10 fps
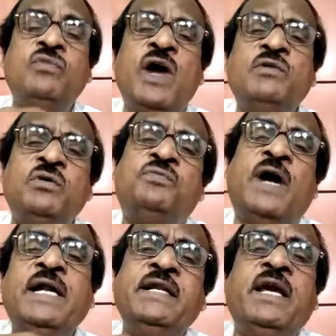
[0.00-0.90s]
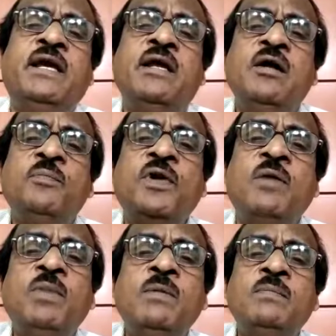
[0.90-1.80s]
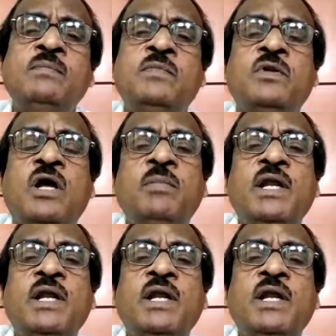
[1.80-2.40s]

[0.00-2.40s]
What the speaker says: We have to find the problem,